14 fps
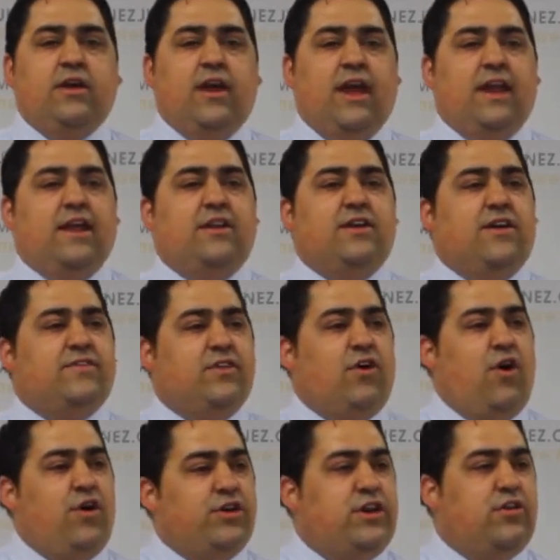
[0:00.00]
And he does it
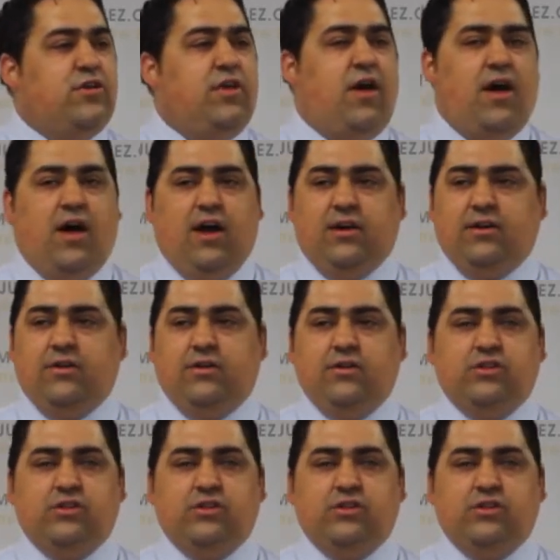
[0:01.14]
all year long